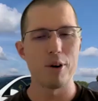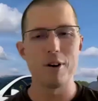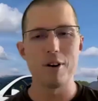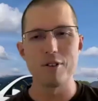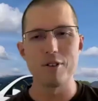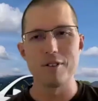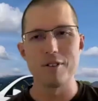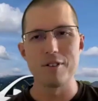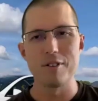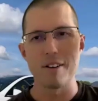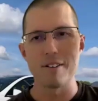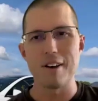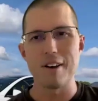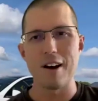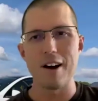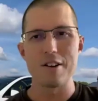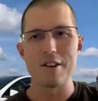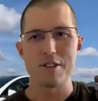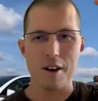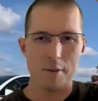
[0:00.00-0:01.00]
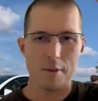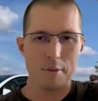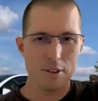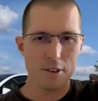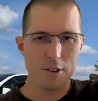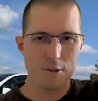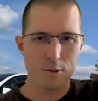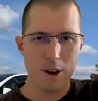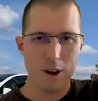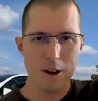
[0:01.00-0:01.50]
the touch, and then
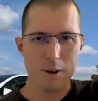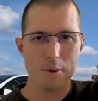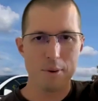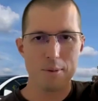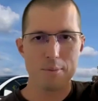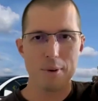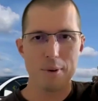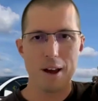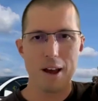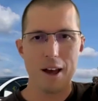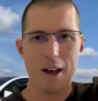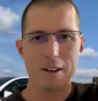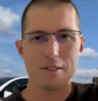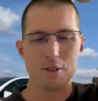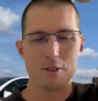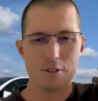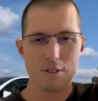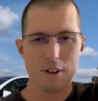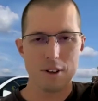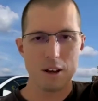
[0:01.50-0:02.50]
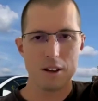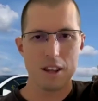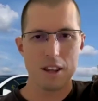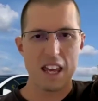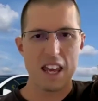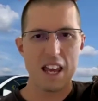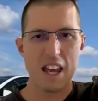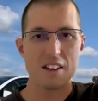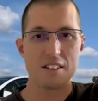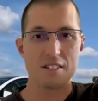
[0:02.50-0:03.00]
it's right above my head, so it's like the
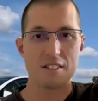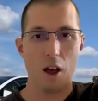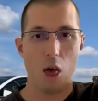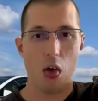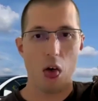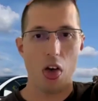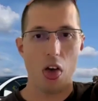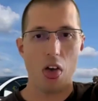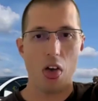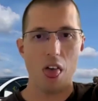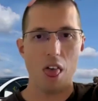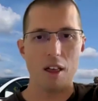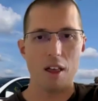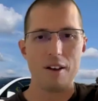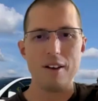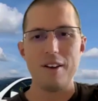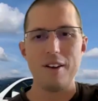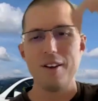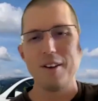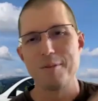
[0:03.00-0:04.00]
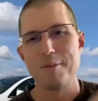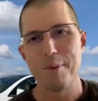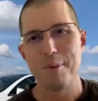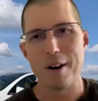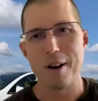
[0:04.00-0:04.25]
heat is like, but it